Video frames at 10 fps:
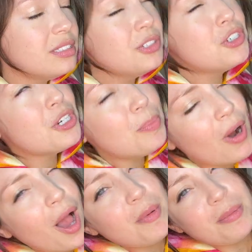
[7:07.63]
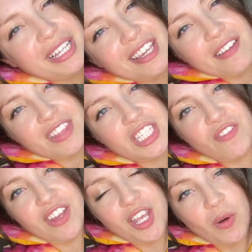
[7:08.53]
You should probably give this
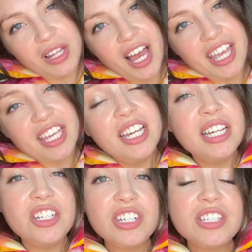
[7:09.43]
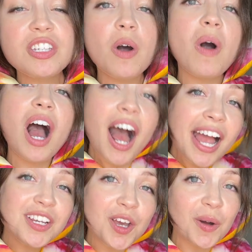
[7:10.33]
video a like, just so
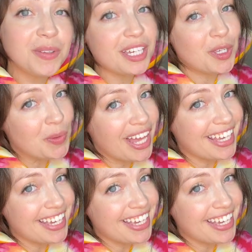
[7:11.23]
I know that you like